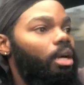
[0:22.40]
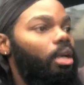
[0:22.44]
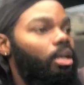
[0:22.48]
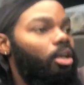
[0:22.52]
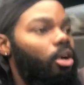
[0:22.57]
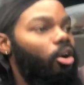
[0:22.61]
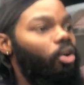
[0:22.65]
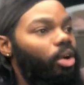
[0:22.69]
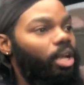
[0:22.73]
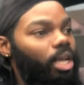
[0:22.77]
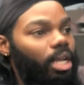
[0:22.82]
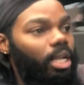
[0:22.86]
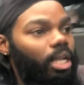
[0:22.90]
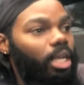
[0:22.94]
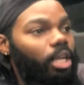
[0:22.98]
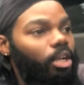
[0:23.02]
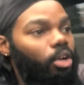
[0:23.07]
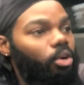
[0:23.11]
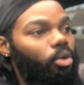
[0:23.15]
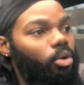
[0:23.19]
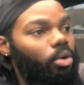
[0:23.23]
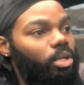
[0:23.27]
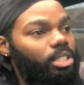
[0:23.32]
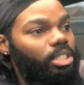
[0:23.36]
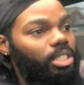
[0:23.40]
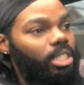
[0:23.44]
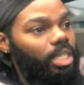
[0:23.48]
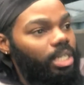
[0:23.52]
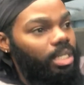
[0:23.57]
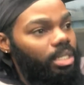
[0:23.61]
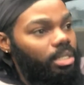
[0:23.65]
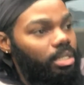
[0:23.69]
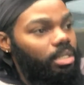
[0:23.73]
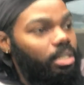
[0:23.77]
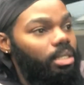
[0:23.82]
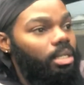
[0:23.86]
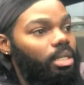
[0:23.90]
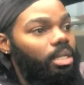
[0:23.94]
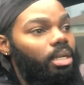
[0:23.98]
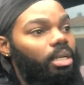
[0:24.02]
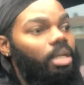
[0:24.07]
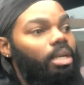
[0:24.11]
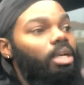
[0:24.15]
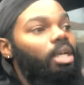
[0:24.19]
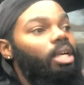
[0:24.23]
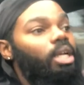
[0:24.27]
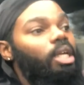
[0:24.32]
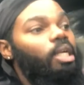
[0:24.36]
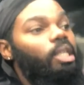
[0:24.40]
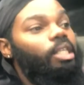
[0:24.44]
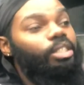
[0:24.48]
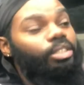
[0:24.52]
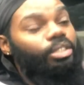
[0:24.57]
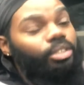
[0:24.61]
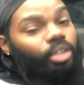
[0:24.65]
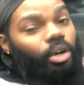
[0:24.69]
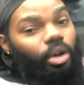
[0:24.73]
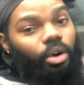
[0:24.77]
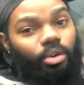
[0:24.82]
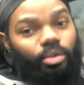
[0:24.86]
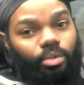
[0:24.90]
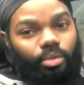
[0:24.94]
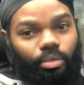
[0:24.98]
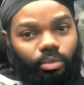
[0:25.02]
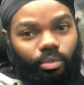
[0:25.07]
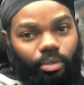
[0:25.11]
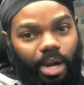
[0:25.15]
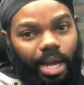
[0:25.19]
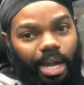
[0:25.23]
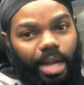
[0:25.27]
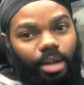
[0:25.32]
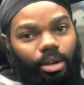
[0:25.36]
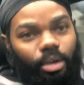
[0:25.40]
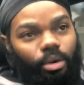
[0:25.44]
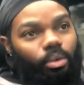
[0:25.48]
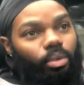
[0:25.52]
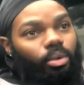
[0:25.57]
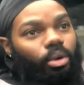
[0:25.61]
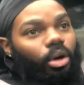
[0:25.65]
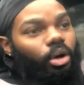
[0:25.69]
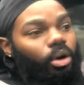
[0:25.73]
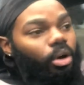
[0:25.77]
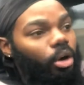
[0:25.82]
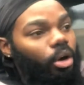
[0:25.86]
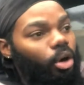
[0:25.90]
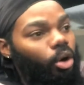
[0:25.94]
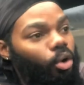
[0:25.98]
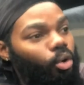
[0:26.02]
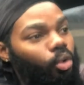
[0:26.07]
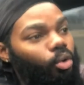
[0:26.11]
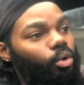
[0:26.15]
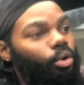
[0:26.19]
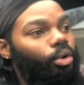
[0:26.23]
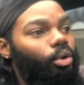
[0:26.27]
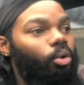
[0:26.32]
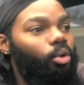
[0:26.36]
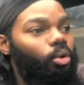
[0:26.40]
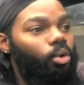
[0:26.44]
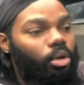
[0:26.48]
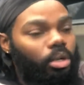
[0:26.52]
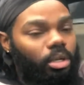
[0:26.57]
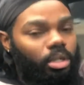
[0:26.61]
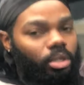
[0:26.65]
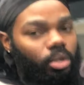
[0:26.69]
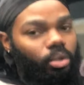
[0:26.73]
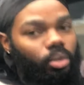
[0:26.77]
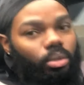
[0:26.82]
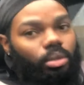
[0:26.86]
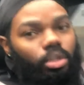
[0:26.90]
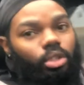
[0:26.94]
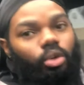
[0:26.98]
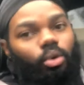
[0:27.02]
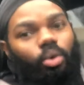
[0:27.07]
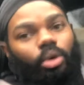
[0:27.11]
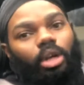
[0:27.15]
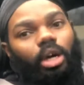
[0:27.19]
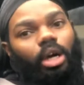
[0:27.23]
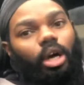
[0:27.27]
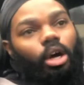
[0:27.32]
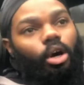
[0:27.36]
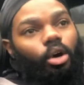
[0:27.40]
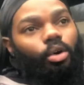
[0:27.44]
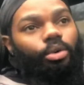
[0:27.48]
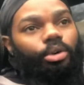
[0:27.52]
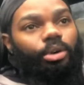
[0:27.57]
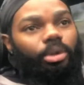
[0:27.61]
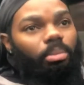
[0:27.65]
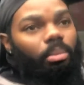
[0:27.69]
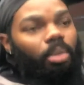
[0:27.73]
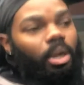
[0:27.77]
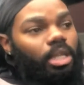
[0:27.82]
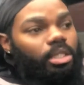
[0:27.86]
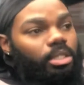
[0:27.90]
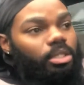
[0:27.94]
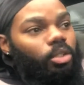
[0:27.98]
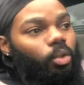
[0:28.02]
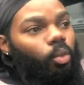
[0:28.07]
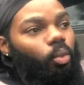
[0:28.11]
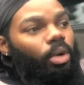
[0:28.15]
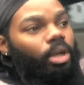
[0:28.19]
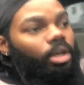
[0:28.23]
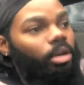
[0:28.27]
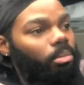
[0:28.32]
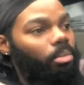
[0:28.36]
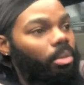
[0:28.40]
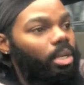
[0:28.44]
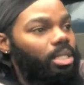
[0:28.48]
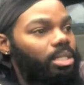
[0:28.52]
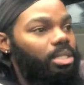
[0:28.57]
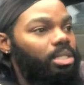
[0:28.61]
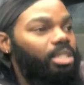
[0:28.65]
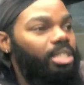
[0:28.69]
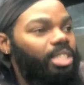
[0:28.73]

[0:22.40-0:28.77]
go ahead and get an oil change. Don't ride on old oil during the colder months, the winter months,